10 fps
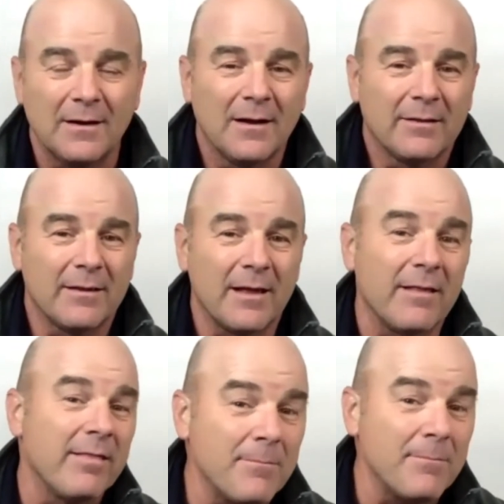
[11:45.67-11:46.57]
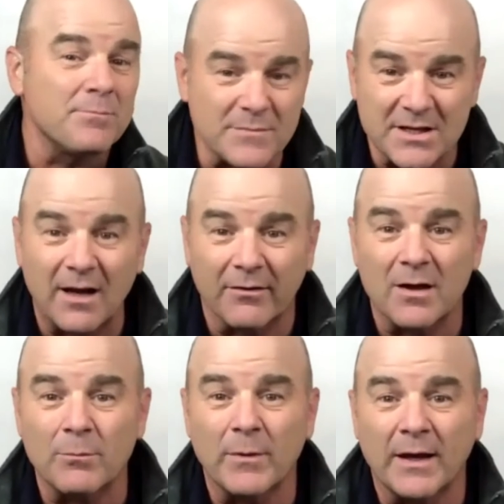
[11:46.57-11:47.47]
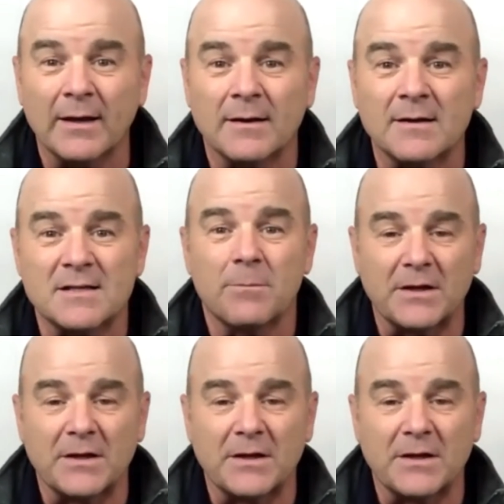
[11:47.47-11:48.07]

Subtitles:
than them sell them into something.